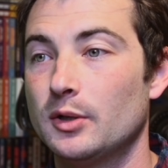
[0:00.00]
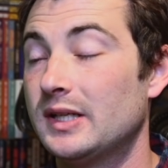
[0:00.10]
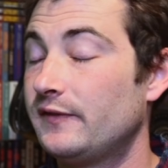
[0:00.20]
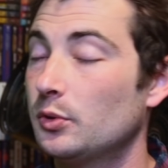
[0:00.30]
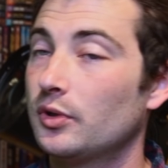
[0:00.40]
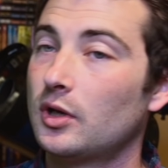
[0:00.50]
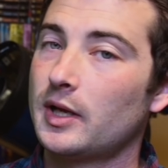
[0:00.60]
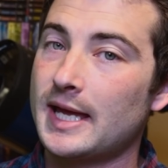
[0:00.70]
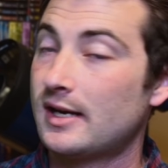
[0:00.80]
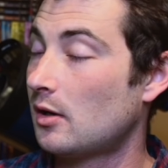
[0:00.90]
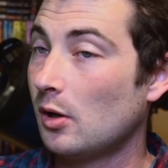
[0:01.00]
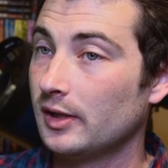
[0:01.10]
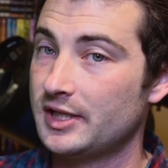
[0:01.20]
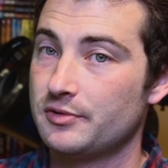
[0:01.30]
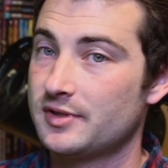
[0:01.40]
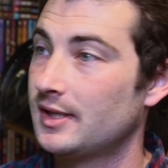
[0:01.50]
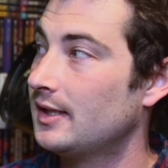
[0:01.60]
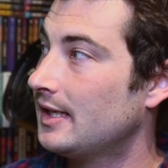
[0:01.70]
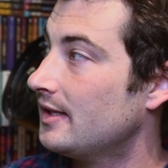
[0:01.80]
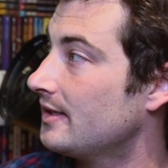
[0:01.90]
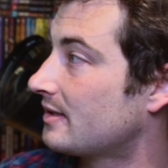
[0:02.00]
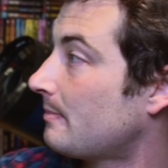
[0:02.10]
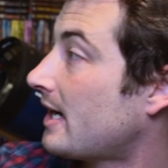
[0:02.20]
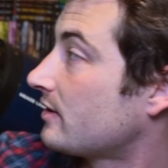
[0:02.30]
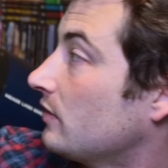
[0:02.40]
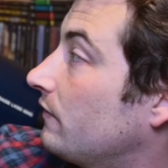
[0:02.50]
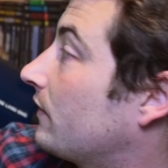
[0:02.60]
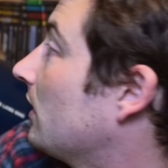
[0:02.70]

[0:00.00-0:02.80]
and if you are at all interested in this massive